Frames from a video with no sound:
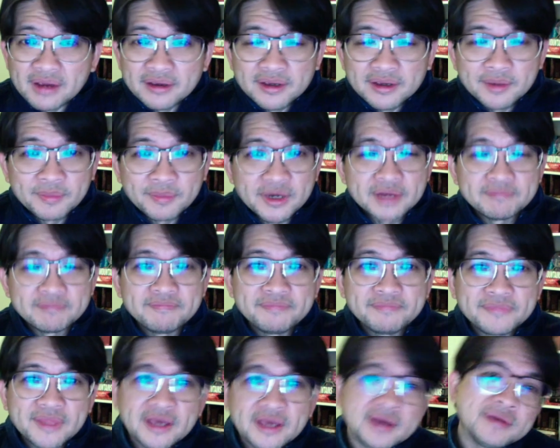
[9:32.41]
But
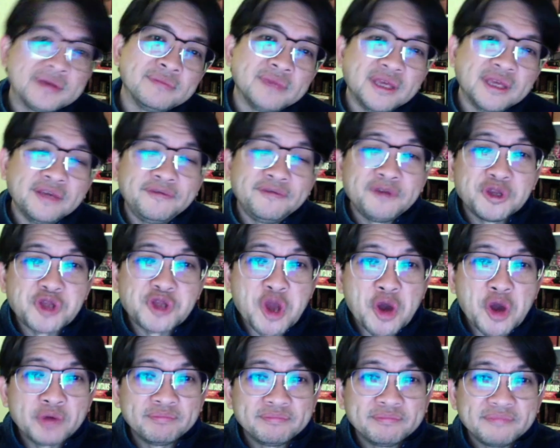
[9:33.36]
if you
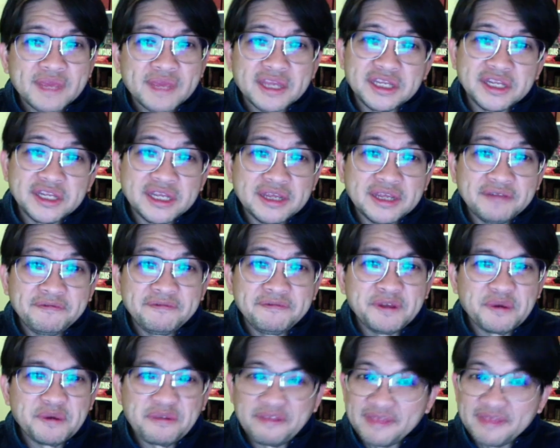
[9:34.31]
don't, and if
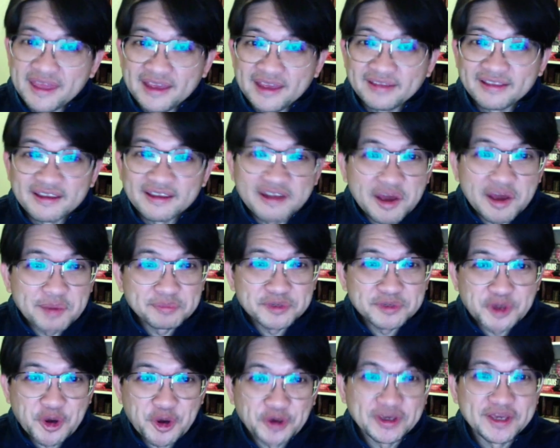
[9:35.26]
you think that I'm
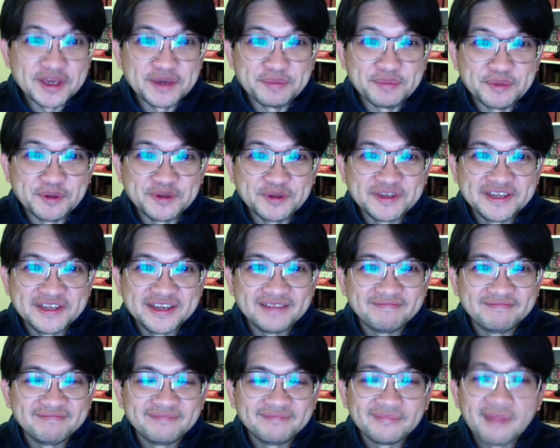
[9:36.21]
talking bullshit,
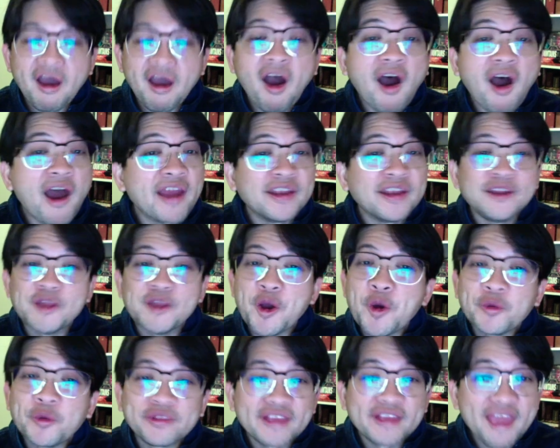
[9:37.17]
I
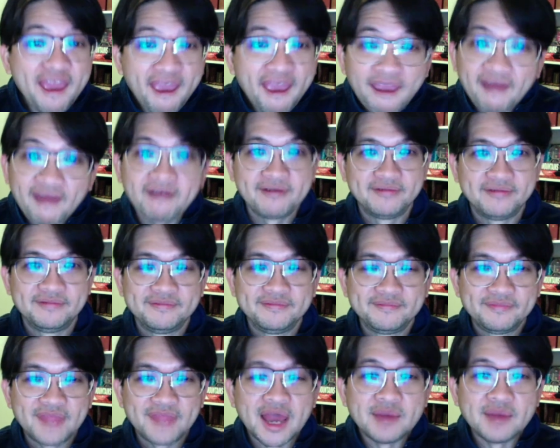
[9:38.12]
don't care.
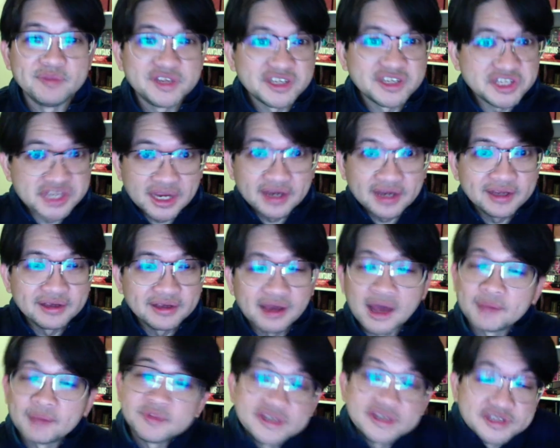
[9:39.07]
I'm just sharing
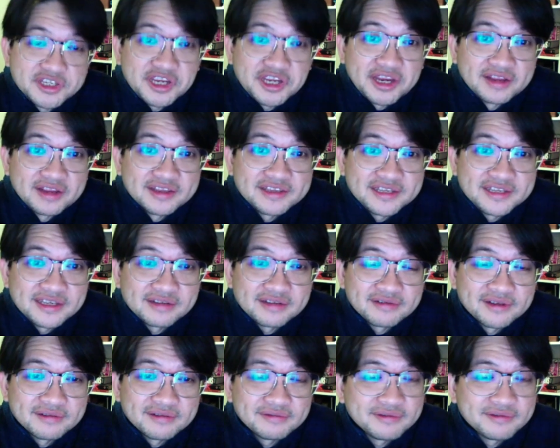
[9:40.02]
the
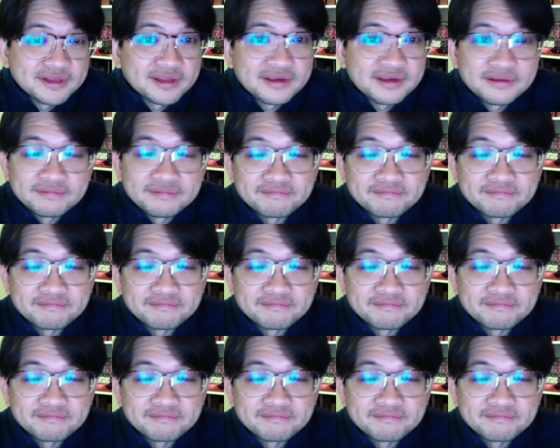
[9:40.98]
secret, really.